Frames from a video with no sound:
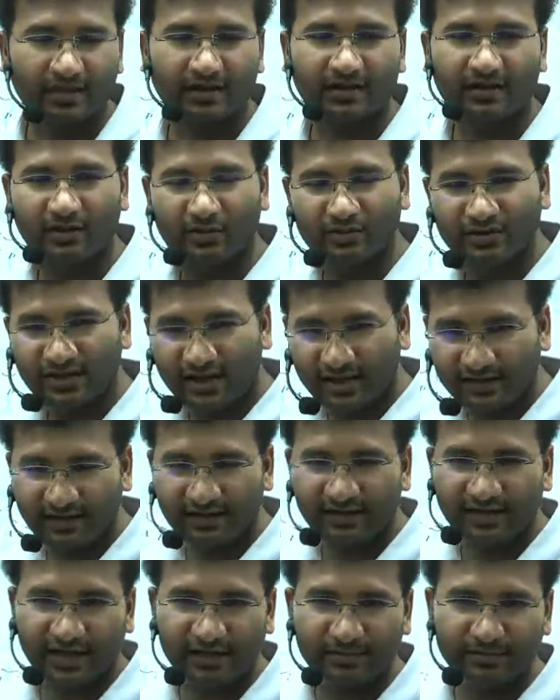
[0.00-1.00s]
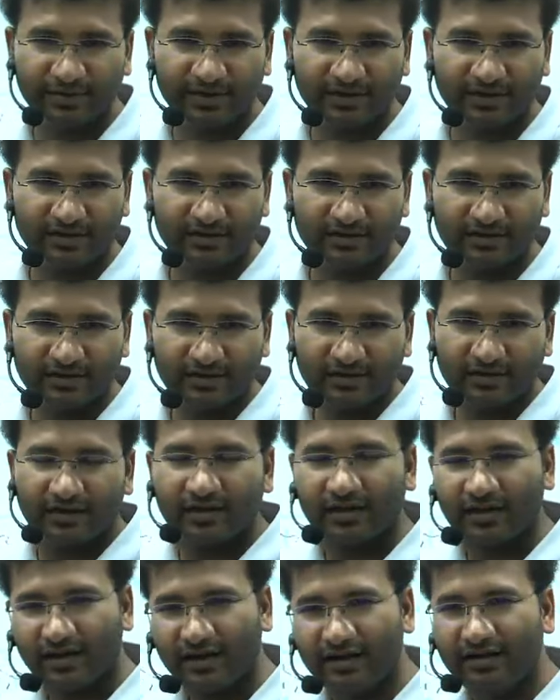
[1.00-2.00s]
Now, that then time period,
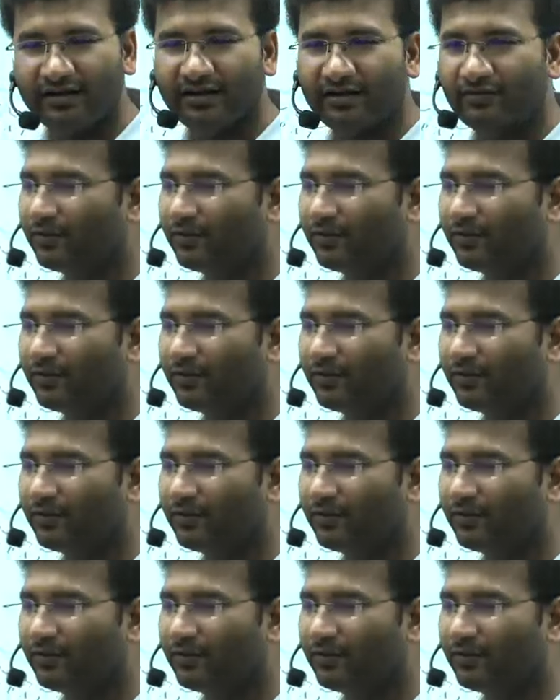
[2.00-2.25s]
Indian